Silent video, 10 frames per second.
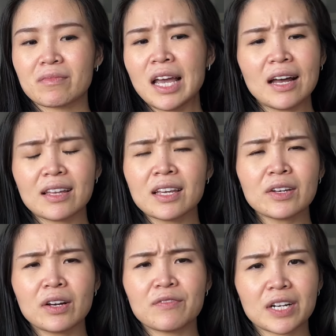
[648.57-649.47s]
yeah, I think
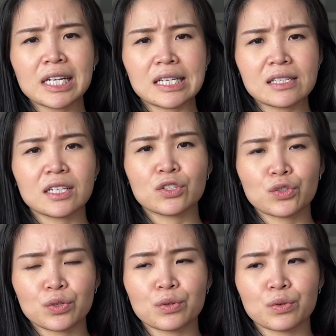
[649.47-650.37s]
very easy
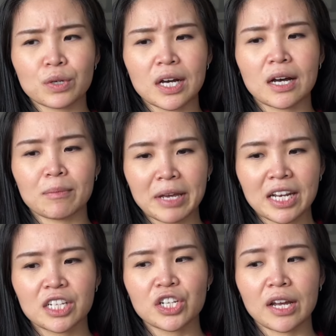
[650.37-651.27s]
to
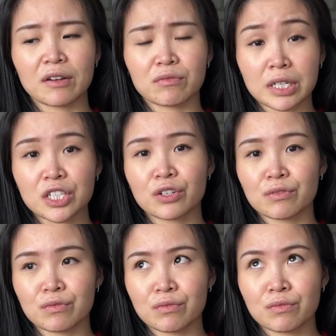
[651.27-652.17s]
manage and read
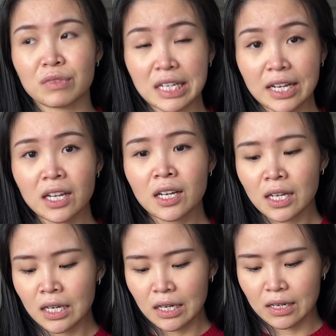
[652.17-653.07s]
your knitting.
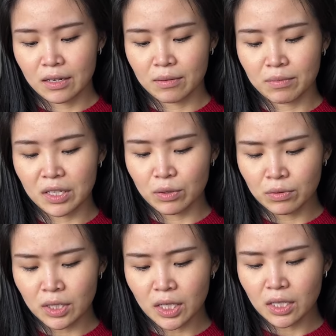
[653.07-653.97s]
The
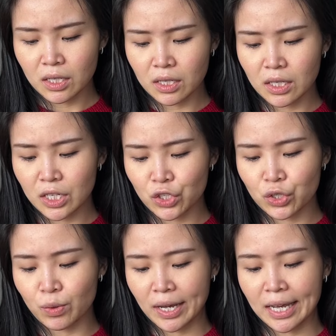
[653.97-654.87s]
only
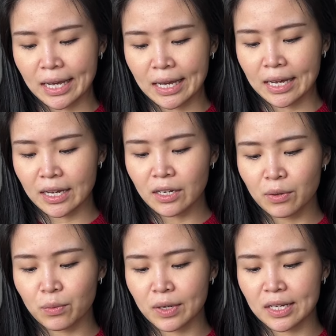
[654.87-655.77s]
issue I had
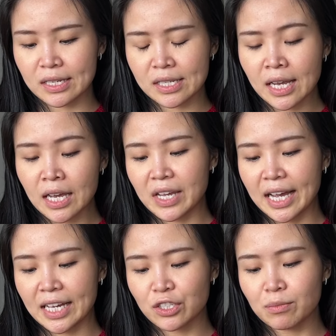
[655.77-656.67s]
was I
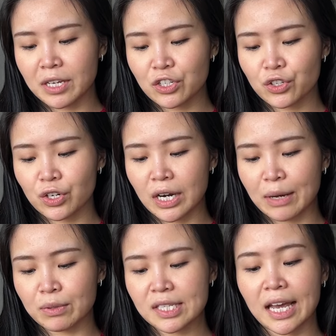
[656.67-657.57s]
had to make sure
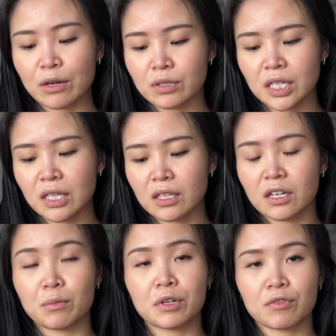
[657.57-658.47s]
I was counting the
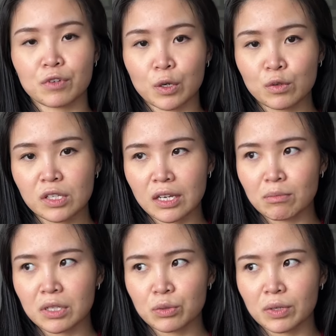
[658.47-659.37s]
number of rows
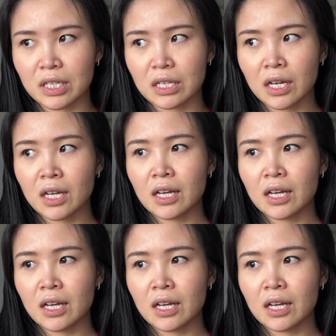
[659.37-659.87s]
in between